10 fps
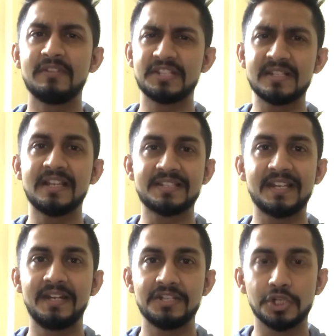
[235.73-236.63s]
which is let's
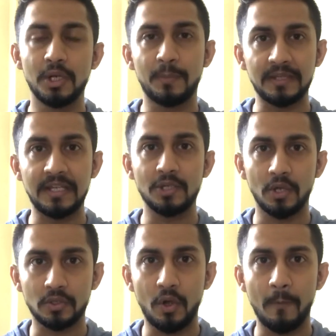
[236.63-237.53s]
say
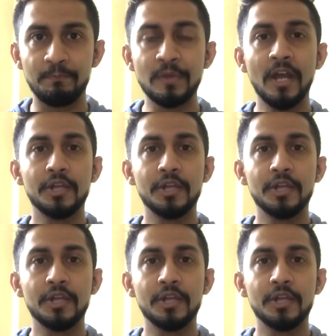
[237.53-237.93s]
digitalpratik.com,